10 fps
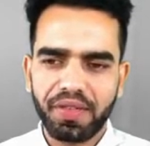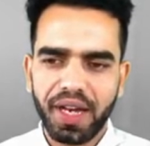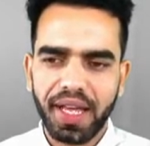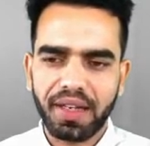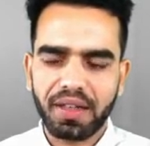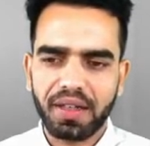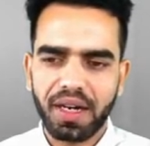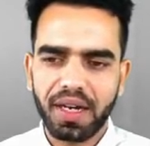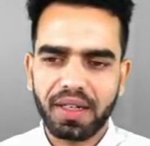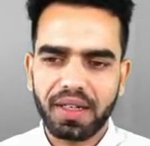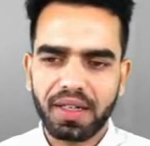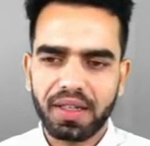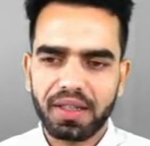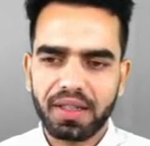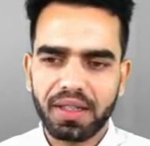like hunger,
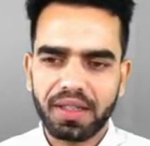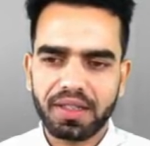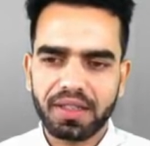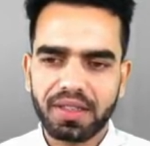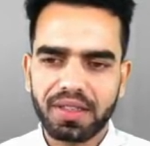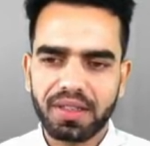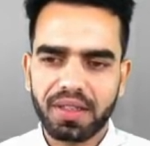thirst,